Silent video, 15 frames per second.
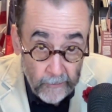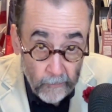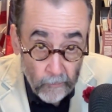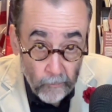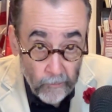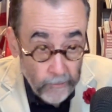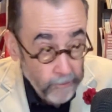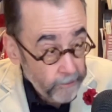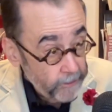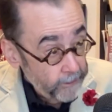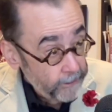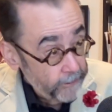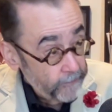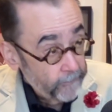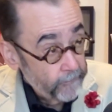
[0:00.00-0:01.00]
word
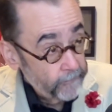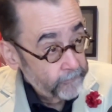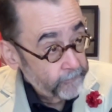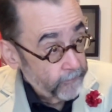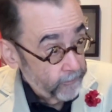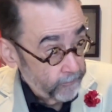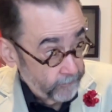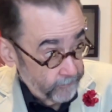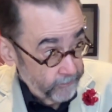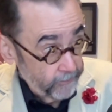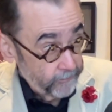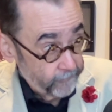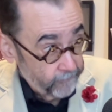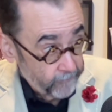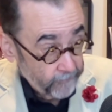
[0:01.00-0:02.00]
here on, on
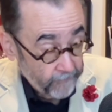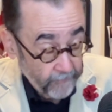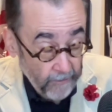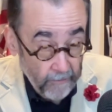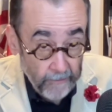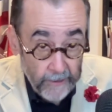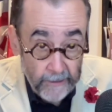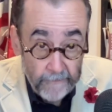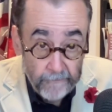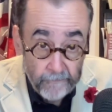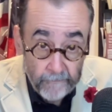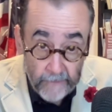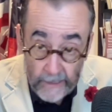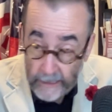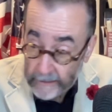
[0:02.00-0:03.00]
good authority
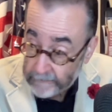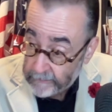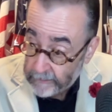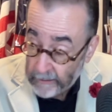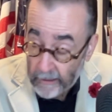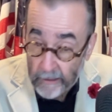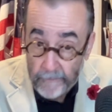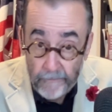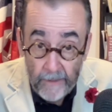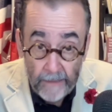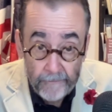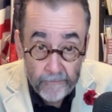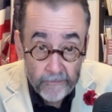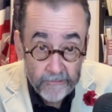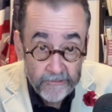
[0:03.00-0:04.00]
that Claude
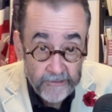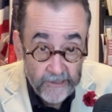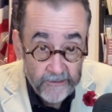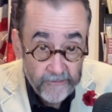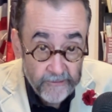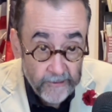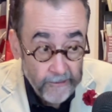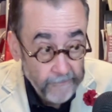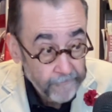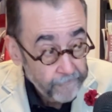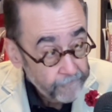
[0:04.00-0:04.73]
Pepper's sister